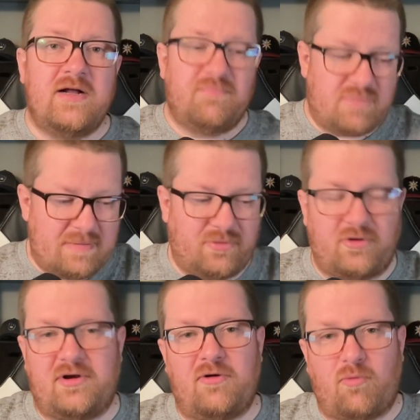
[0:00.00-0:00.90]
People are
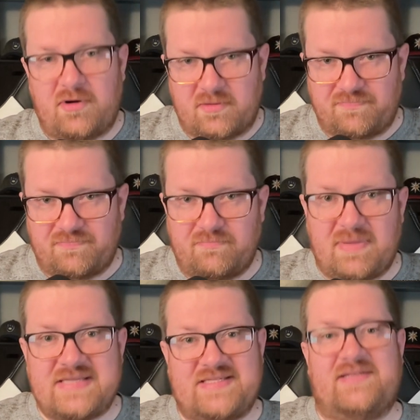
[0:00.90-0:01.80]
going to want to
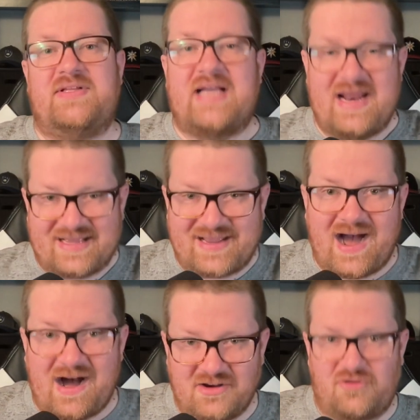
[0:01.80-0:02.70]
basically kind of
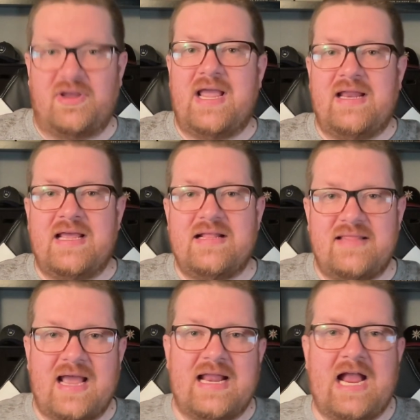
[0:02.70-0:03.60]
congregate in
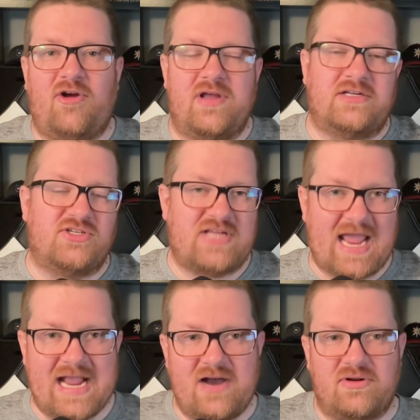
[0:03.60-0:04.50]
that area and just
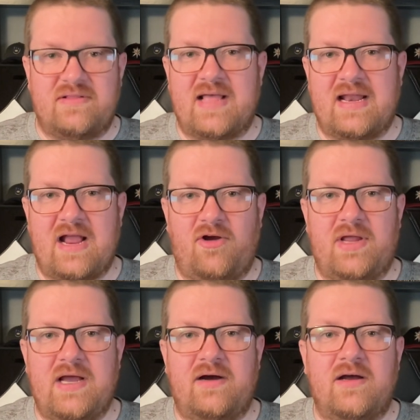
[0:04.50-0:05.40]
hang out in that
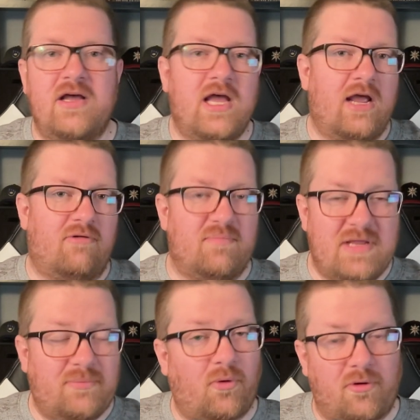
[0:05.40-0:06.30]
area. When
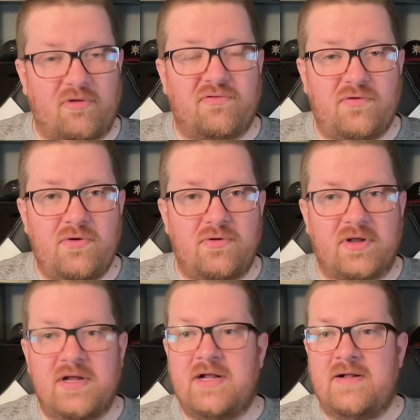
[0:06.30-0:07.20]
people order food,
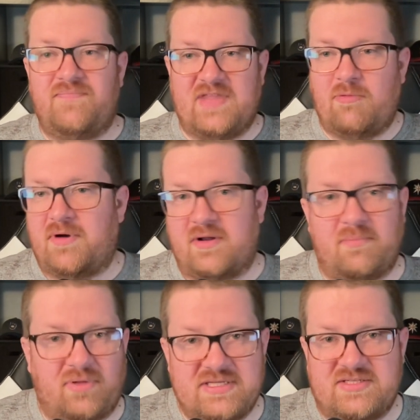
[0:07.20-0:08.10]
they want a
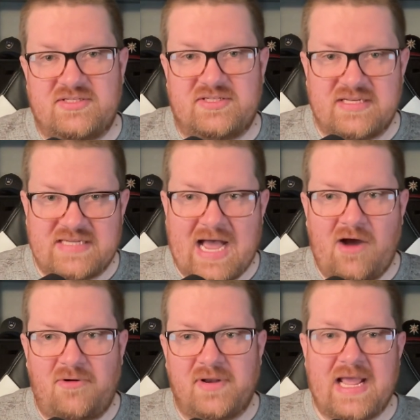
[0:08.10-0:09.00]
place to sit
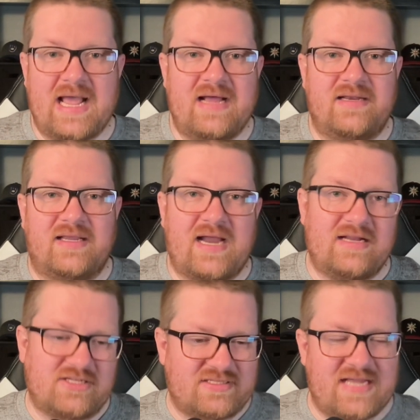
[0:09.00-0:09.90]
down and kind
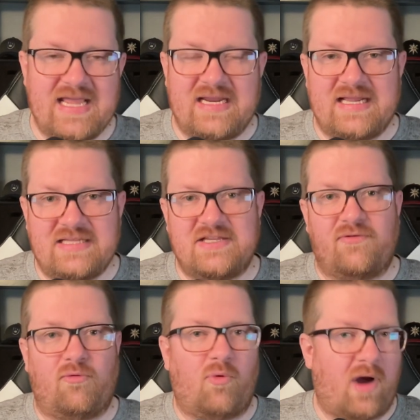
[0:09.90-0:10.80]
of just take it easy
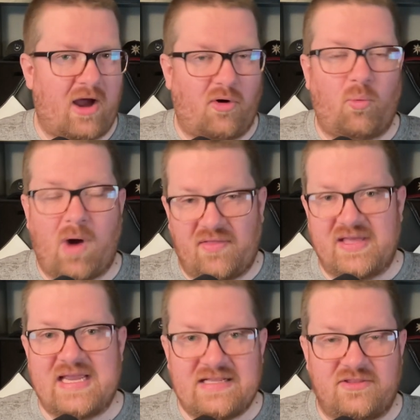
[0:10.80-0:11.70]
for a while they
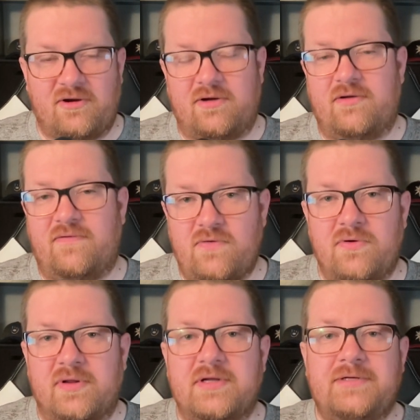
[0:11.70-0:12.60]
eat their food.